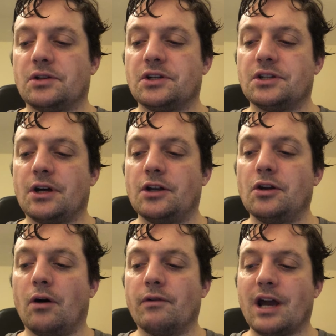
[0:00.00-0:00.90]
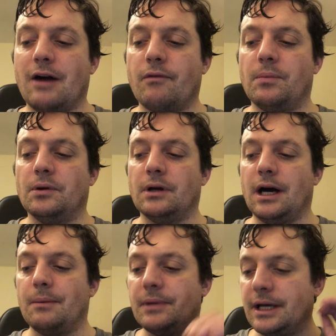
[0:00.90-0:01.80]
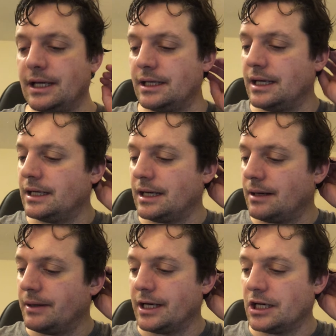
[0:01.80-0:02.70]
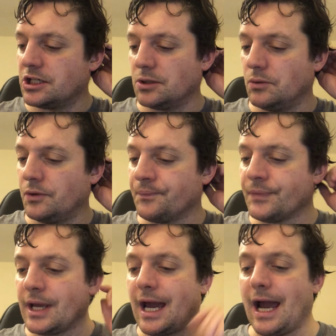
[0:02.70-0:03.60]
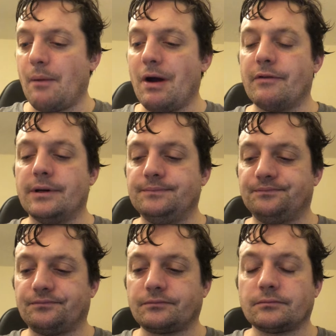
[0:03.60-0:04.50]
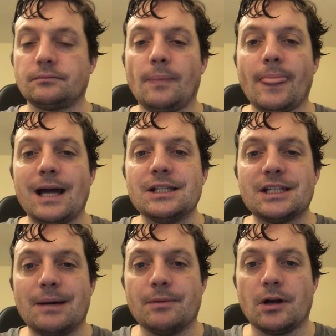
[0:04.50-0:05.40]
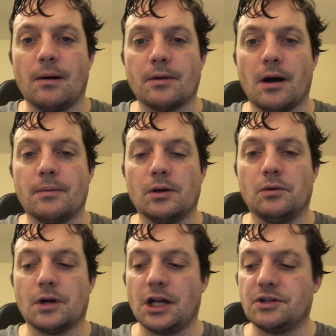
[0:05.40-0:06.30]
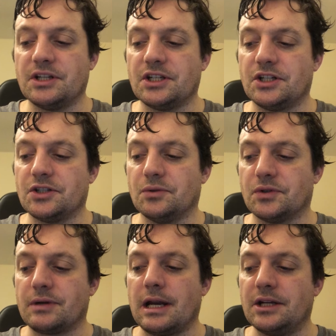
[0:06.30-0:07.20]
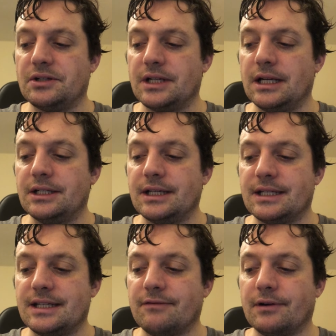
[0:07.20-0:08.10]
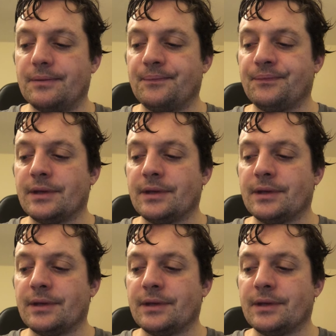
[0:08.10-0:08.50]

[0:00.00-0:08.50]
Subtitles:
losses are not recoverable in English law. However, in certain common law countries such as Australia and New Zealand, it's different.